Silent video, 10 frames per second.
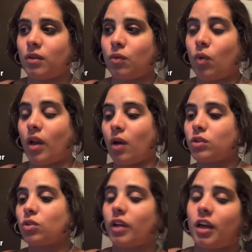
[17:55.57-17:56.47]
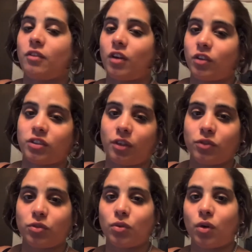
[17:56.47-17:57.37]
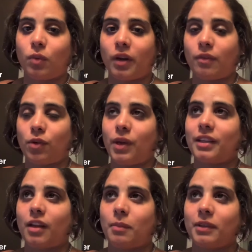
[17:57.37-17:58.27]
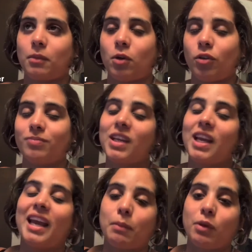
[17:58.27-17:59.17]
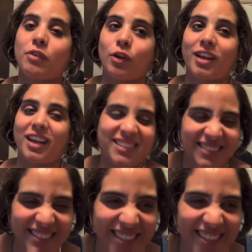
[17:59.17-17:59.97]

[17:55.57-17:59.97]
while I was looking up all the stuff to do or whatever, we ended up at the mall. Epic fail again,